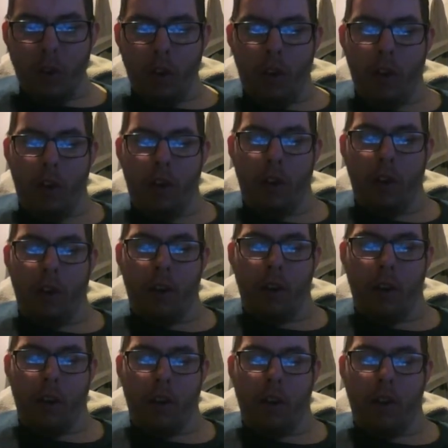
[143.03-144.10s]
a,
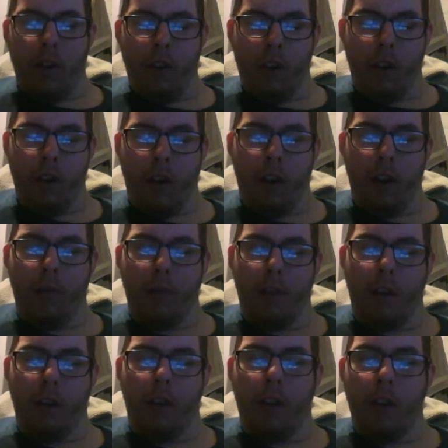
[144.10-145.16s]
a, a lot of
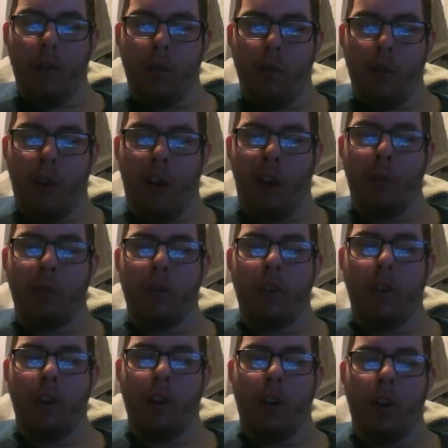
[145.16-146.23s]
like he
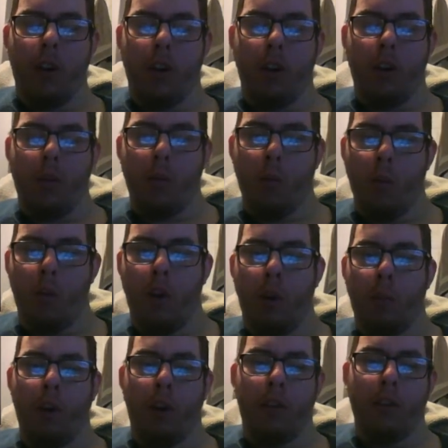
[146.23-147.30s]
raps uh when he
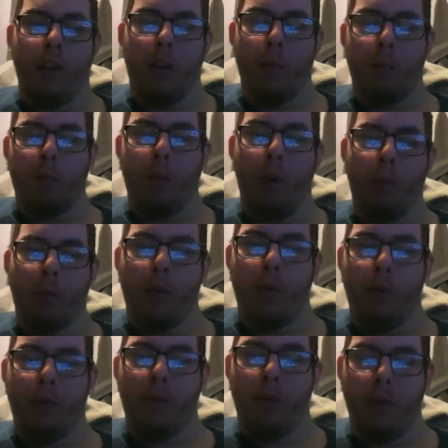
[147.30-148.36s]
picks up
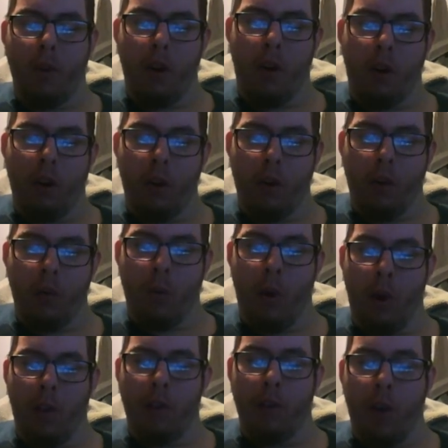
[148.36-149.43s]
people uh
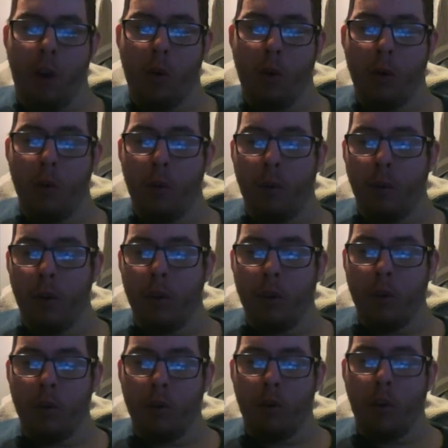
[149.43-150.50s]
while he's out Uber
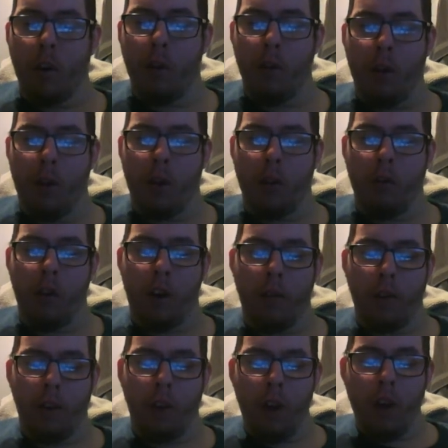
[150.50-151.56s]
drive uh
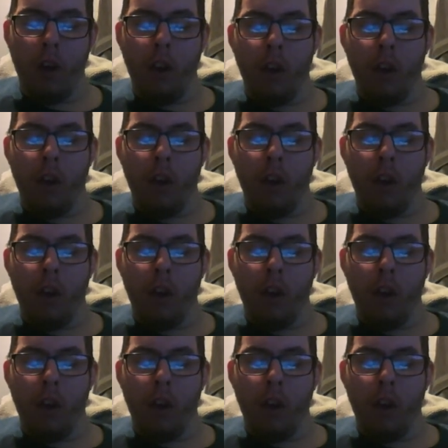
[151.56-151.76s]
driving.